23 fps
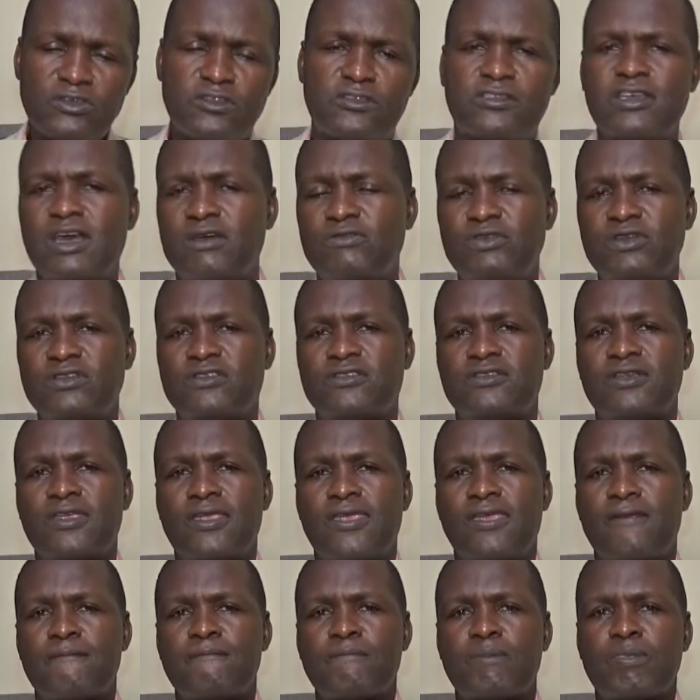this service,
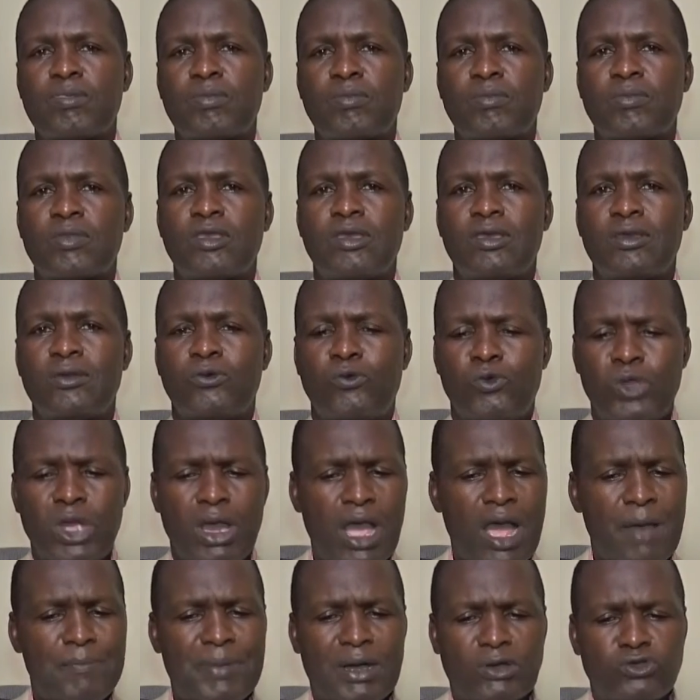we
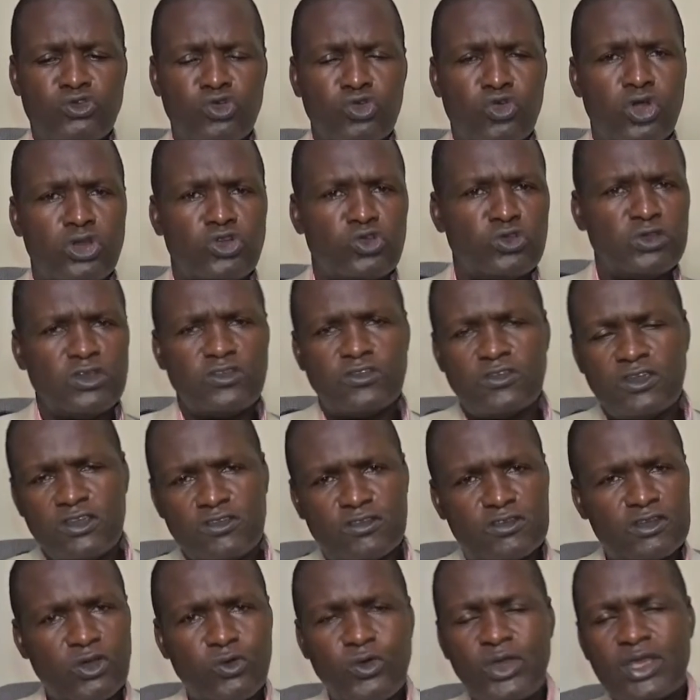are about to go into this
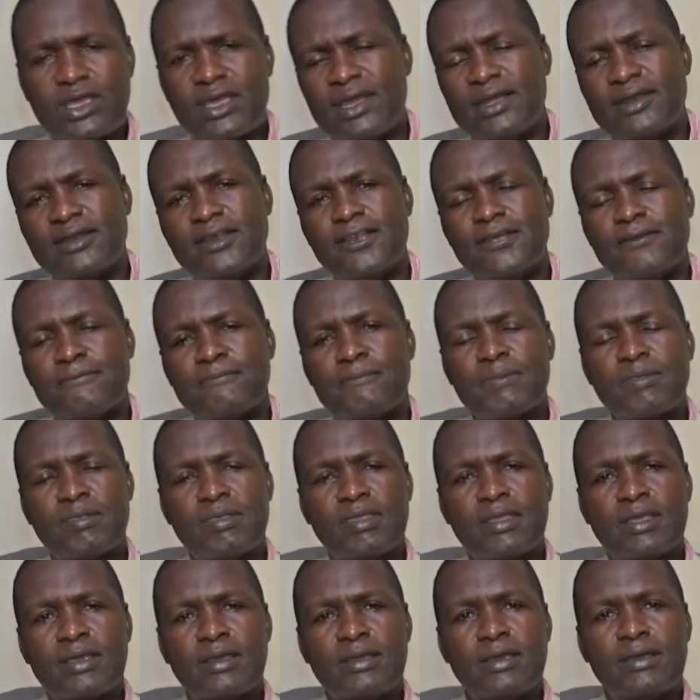Easter weekend,
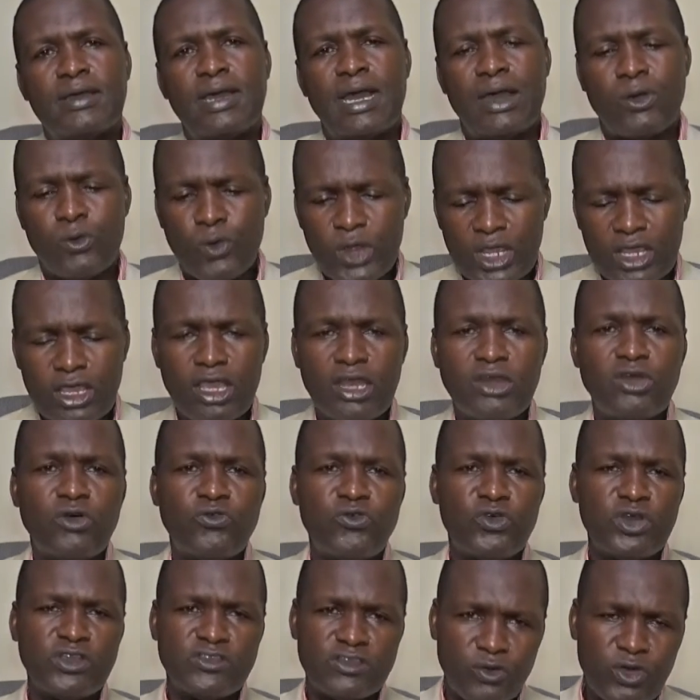a weekend
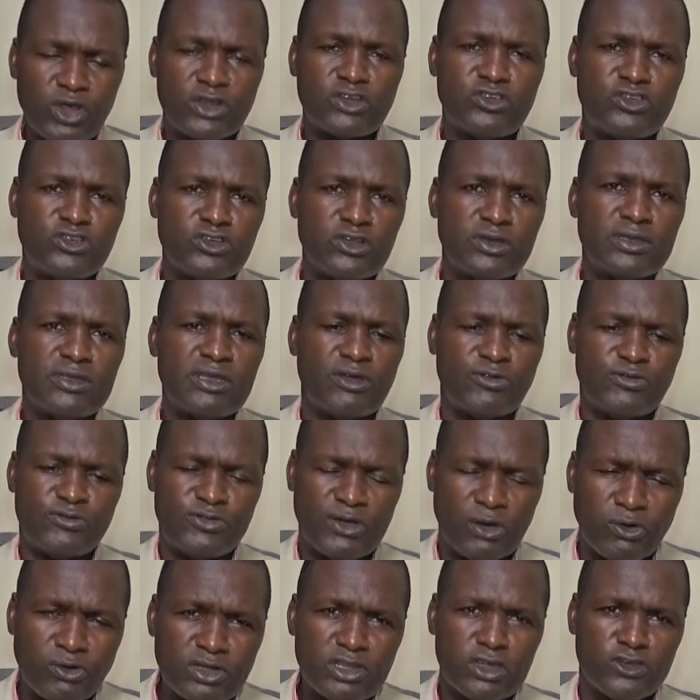of resurrection, the
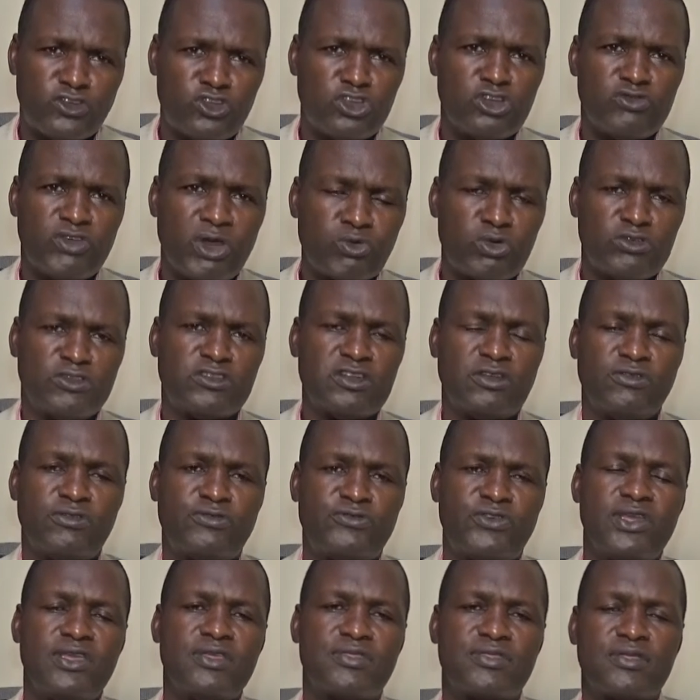foundation of our Christian
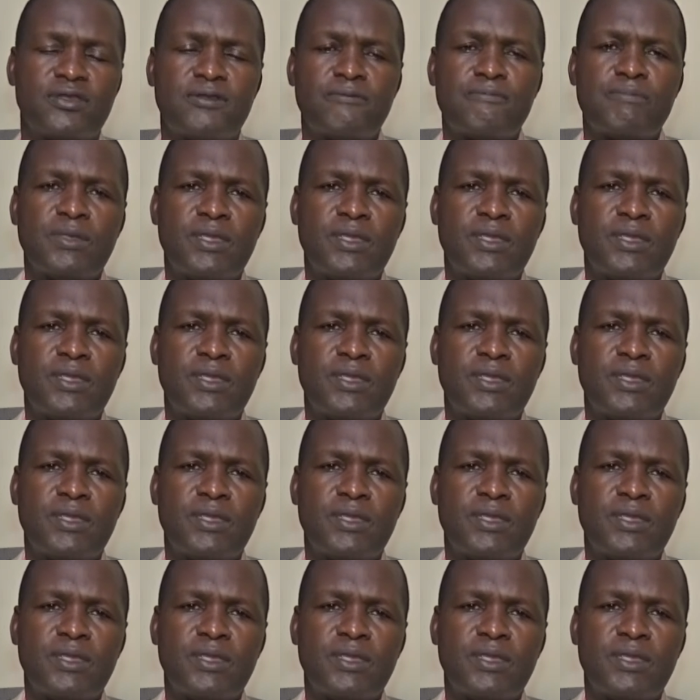faith.